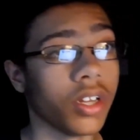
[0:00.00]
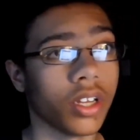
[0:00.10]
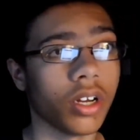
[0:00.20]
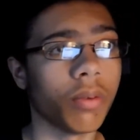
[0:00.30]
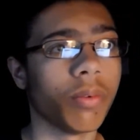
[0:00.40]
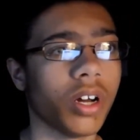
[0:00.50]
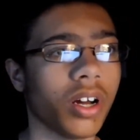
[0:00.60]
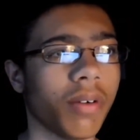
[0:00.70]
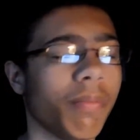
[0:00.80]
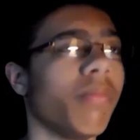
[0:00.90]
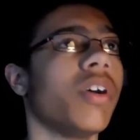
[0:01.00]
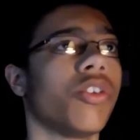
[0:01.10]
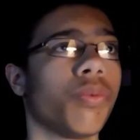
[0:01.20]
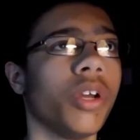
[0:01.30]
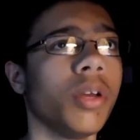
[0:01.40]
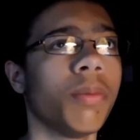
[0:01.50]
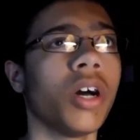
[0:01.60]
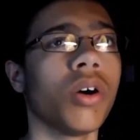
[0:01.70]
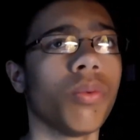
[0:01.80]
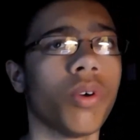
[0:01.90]
you know um, sweetie
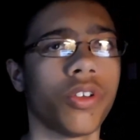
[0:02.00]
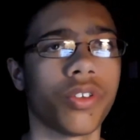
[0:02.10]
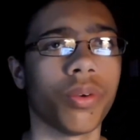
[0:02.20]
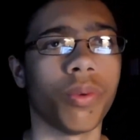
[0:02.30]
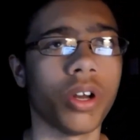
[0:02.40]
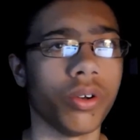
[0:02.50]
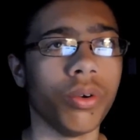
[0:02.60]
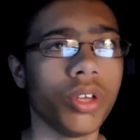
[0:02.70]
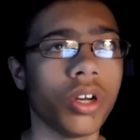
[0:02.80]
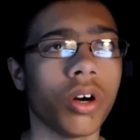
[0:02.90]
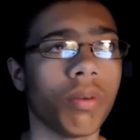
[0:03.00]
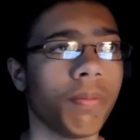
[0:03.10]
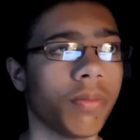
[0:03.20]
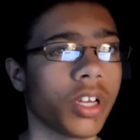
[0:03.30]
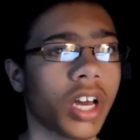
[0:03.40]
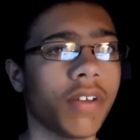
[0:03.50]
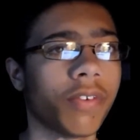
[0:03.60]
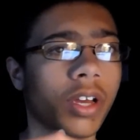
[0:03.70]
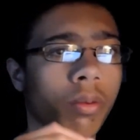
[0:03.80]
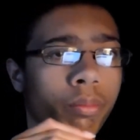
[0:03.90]
belle was the one who you know kind of
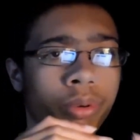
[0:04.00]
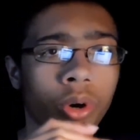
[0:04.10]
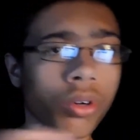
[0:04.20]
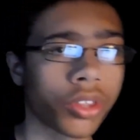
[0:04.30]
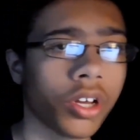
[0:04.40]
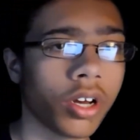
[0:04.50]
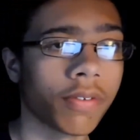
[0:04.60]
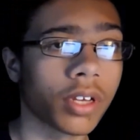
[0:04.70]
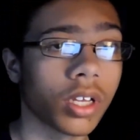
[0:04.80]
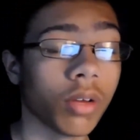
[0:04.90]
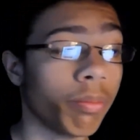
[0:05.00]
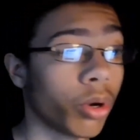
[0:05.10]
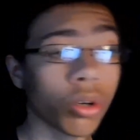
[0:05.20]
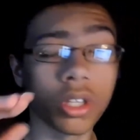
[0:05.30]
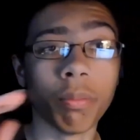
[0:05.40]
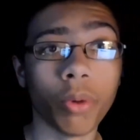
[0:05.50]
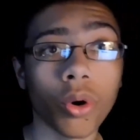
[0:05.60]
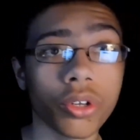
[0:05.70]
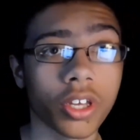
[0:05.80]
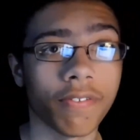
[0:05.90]
like broke the broke the
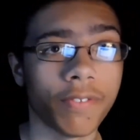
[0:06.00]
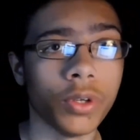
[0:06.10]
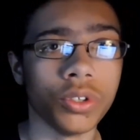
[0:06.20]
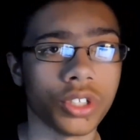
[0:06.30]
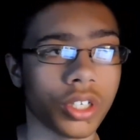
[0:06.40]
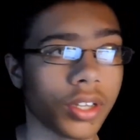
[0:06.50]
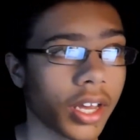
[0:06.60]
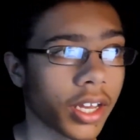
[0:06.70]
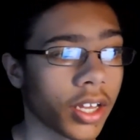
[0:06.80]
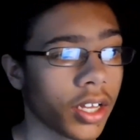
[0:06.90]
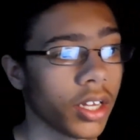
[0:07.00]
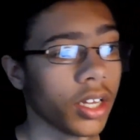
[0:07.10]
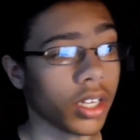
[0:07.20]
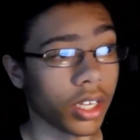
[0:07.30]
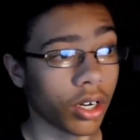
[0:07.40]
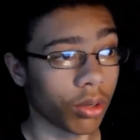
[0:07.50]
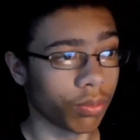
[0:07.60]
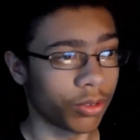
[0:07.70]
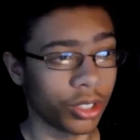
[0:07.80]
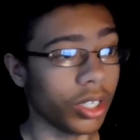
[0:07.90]
mold confusion. Like, you know,
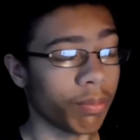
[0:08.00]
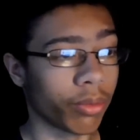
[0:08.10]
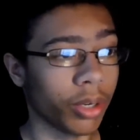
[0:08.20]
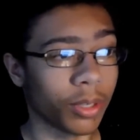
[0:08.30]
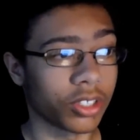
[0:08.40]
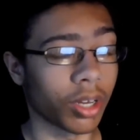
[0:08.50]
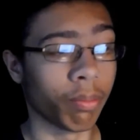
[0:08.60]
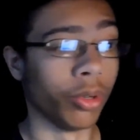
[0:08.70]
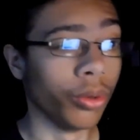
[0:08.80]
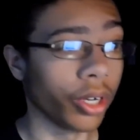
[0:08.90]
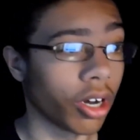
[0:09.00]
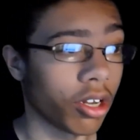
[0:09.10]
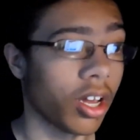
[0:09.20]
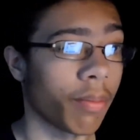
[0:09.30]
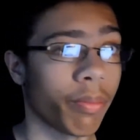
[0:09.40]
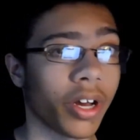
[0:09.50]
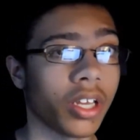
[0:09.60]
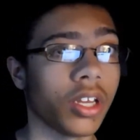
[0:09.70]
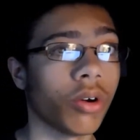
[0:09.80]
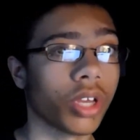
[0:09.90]
she pretty much like blew it all up by
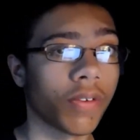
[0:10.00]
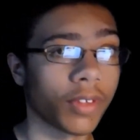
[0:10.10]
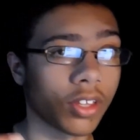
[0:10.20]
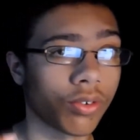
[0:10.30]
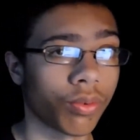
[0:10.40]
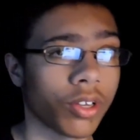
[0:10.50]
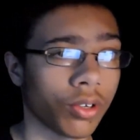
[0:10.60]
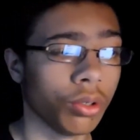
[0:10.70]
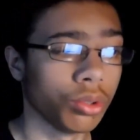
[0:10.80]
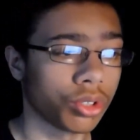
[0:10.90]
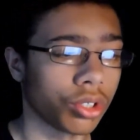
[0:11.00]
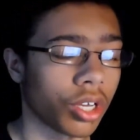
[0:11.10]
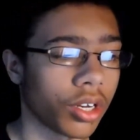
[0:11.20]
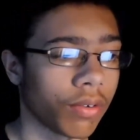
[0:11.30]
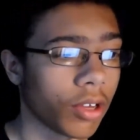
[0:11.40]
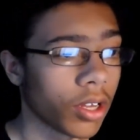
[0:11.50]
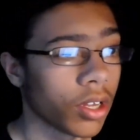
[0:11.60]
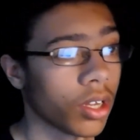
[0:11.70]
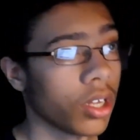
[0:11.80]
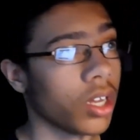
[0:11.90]
you know giving this resolution and
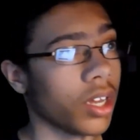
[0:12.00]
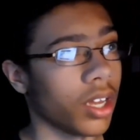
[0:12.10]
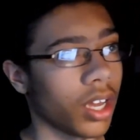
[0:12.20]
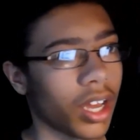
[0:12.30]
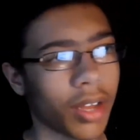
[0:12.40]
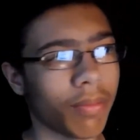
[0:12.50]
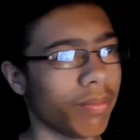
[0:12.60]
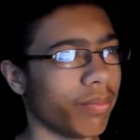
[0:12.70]
and